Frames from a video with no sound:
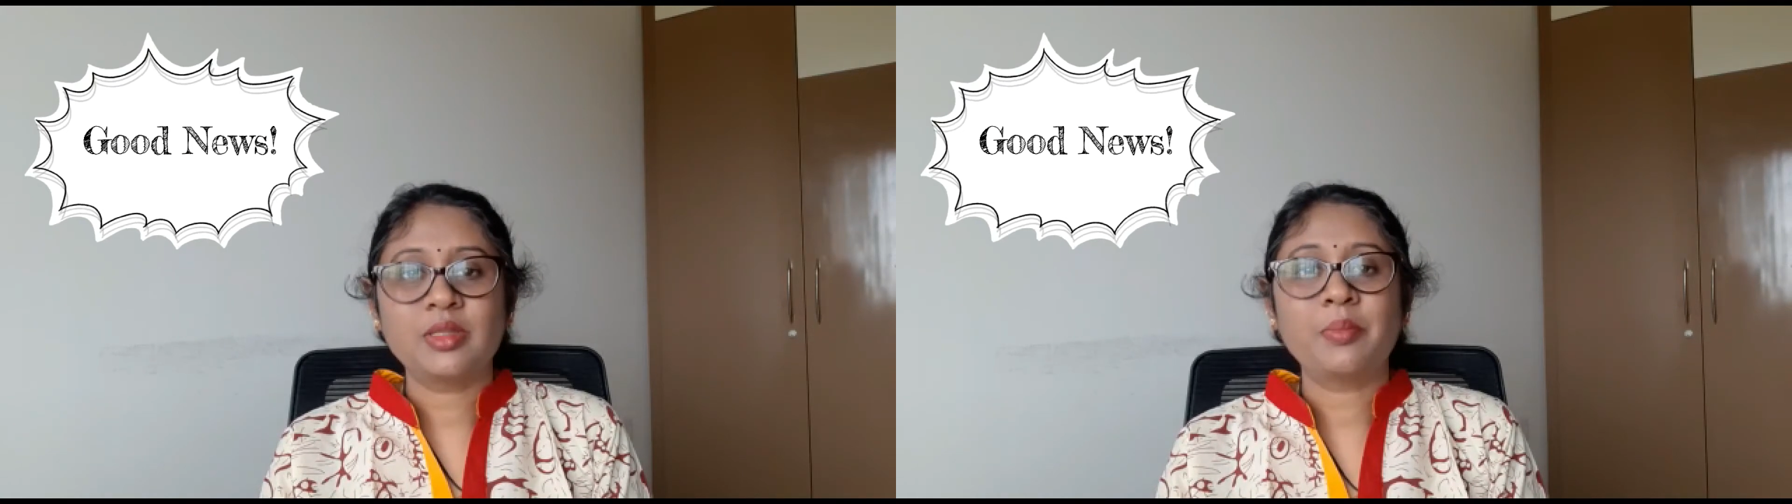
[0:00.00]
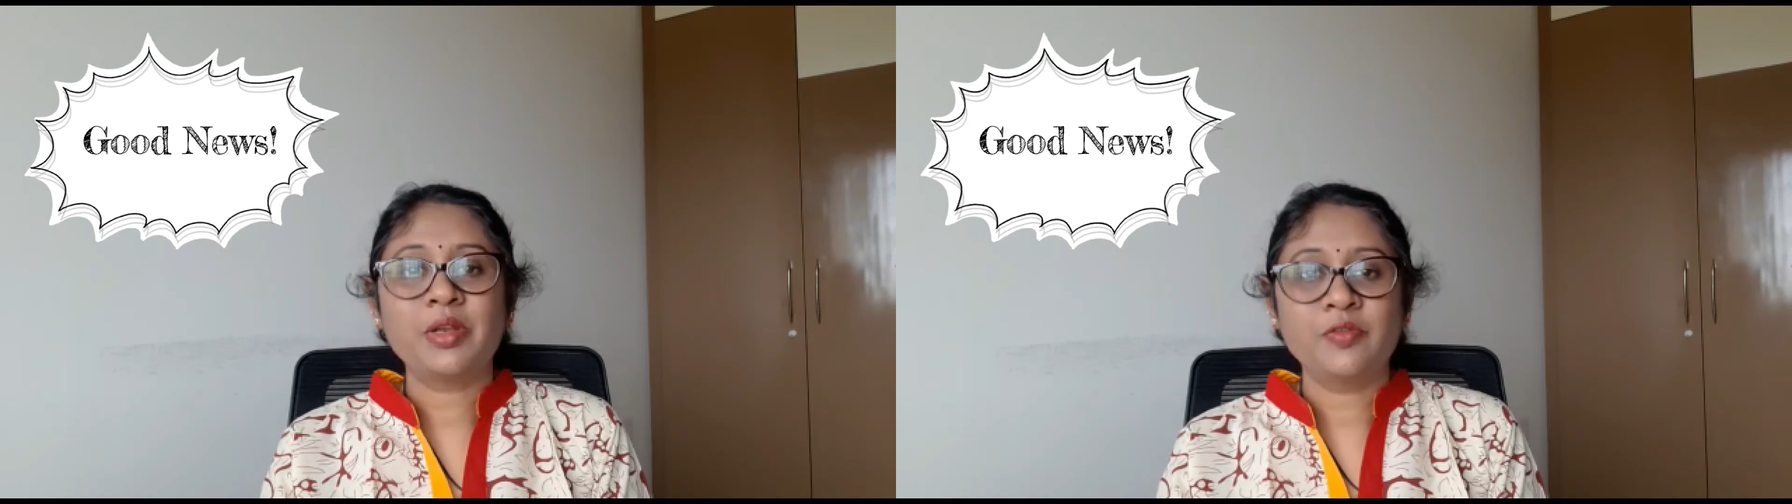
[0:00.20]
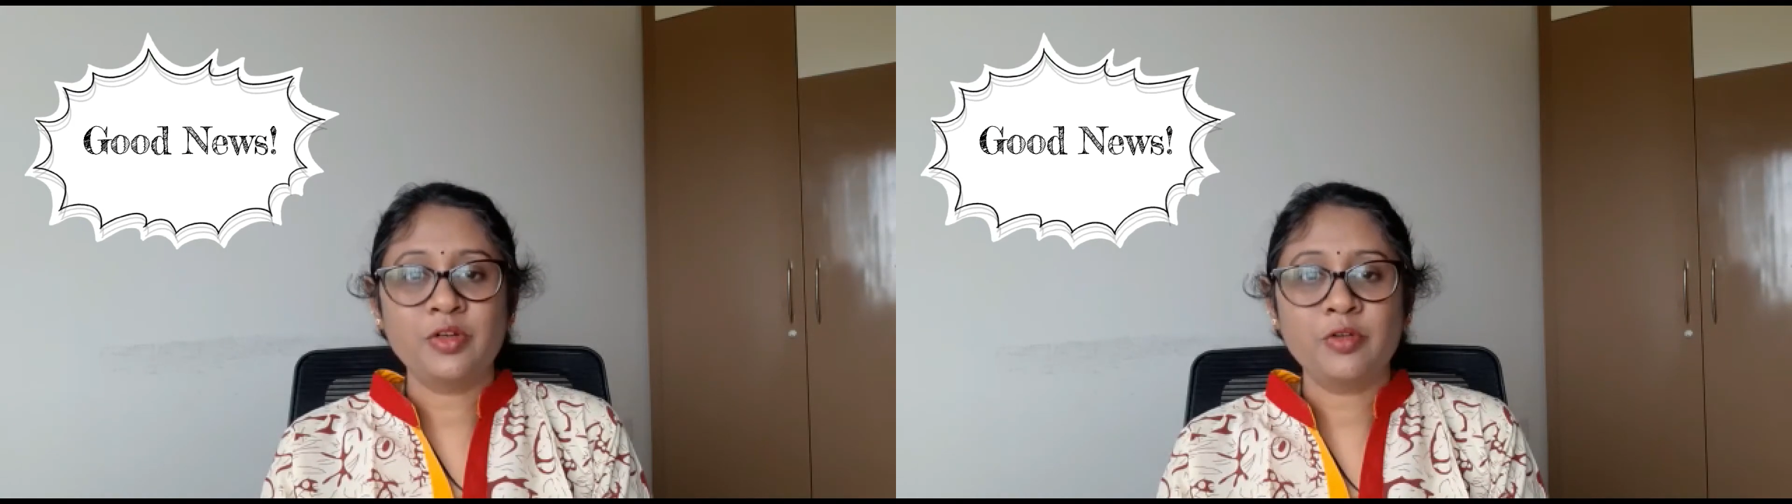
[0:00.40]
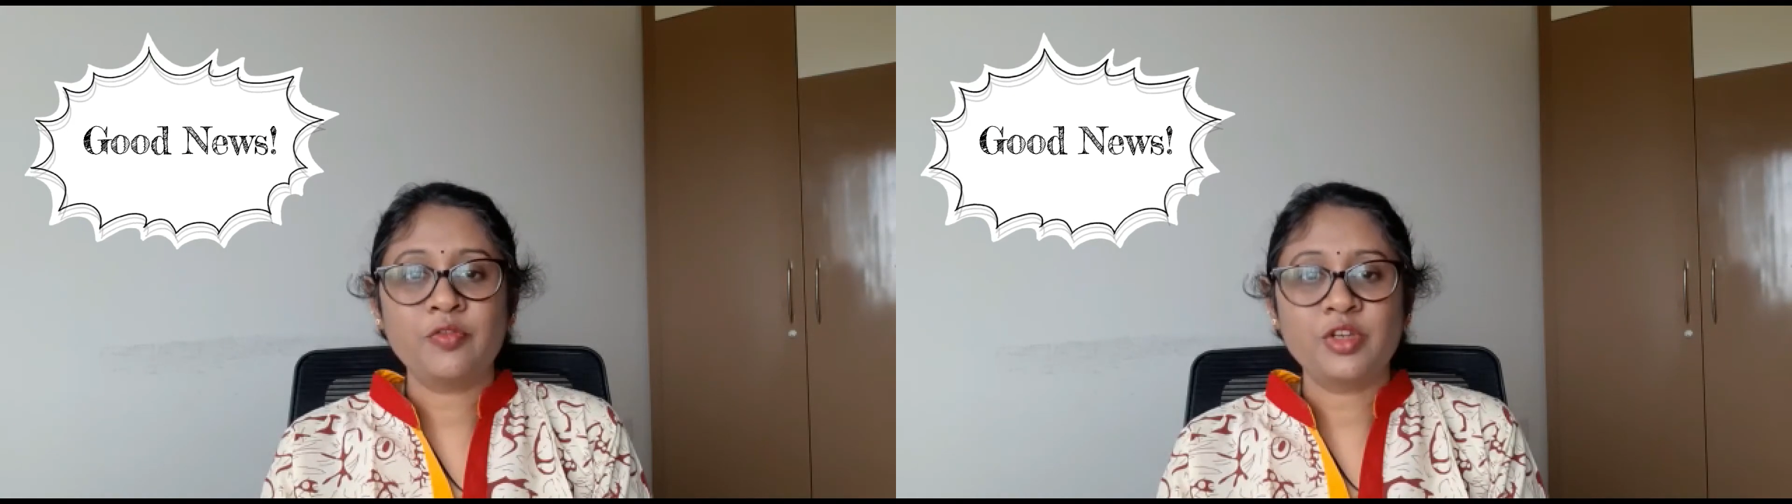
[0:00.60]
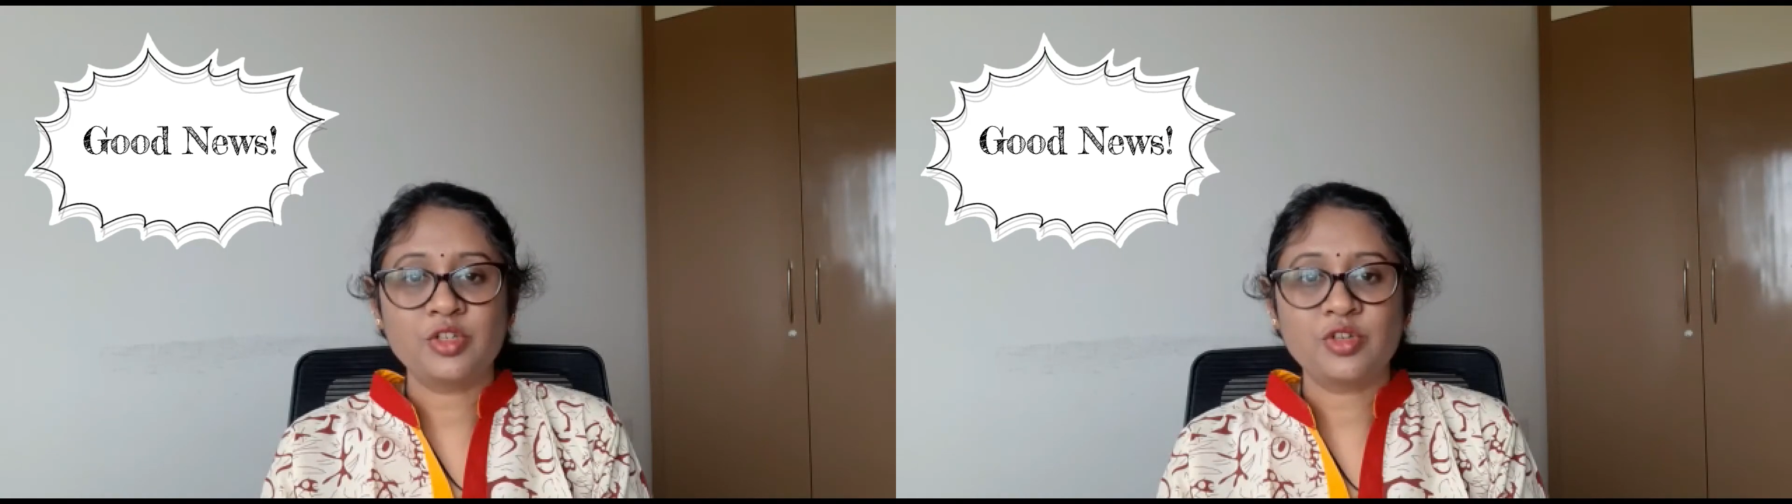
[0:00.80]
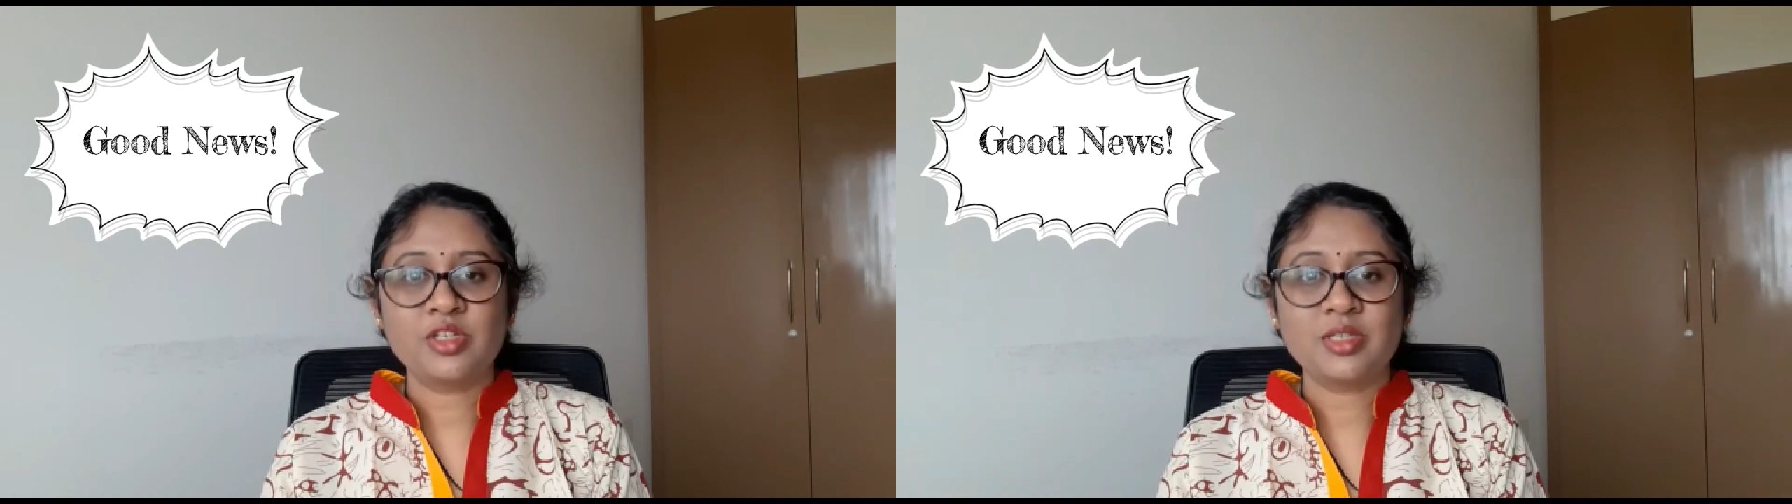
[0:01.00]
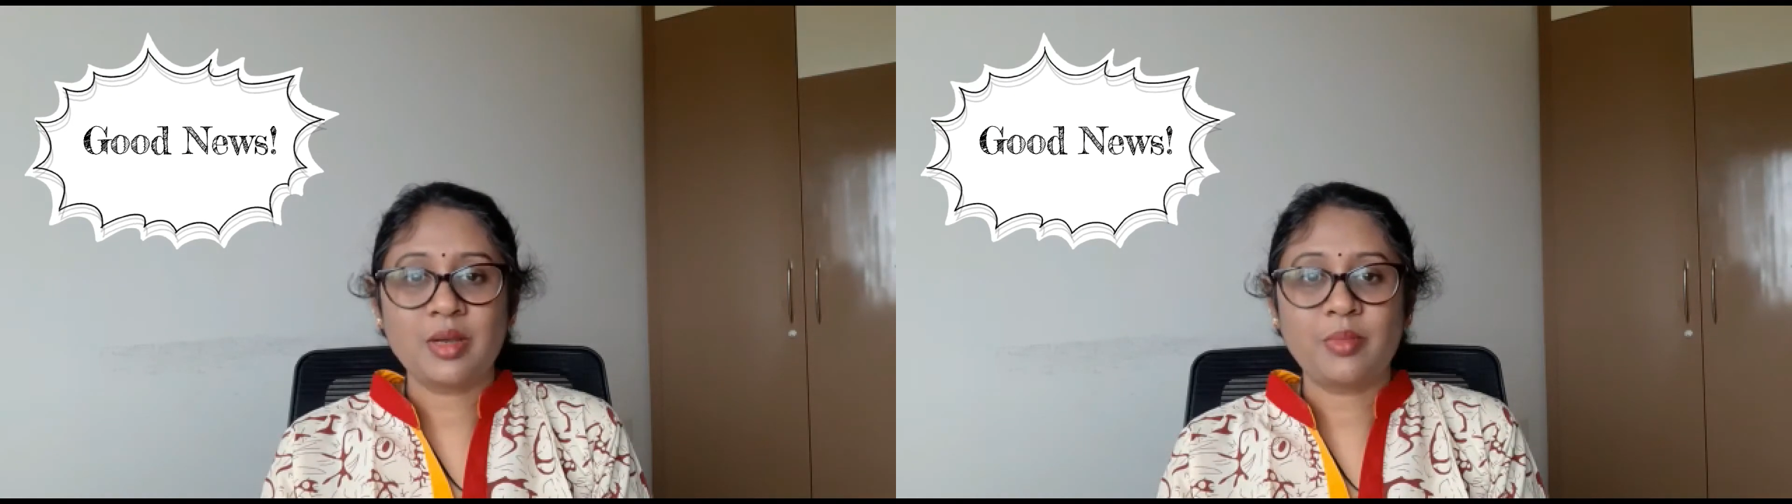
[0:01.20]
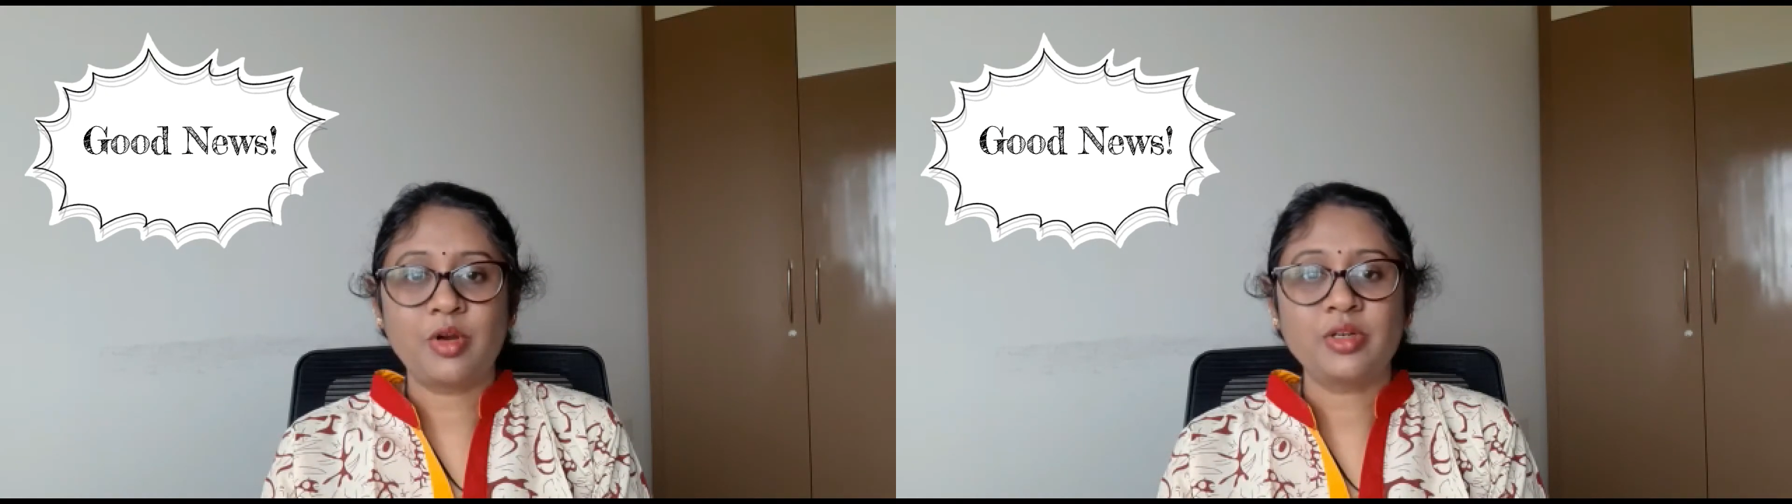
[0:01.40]
the benefit of insurance
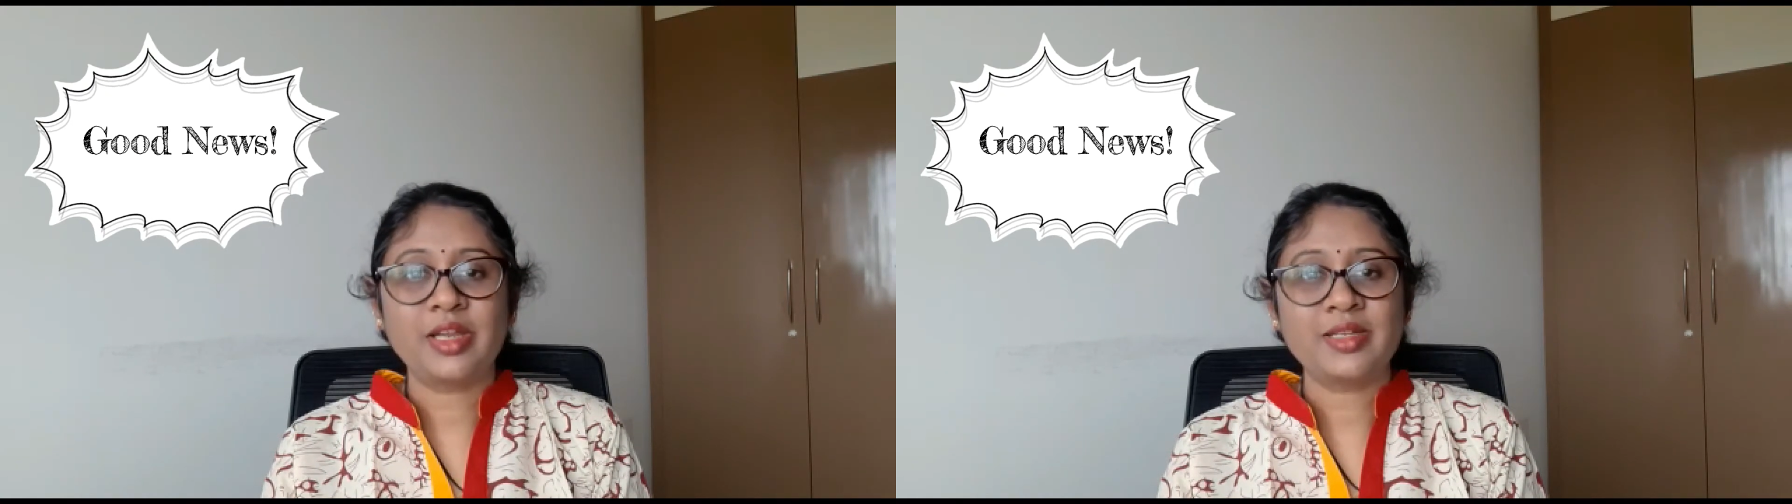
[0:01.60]
amount,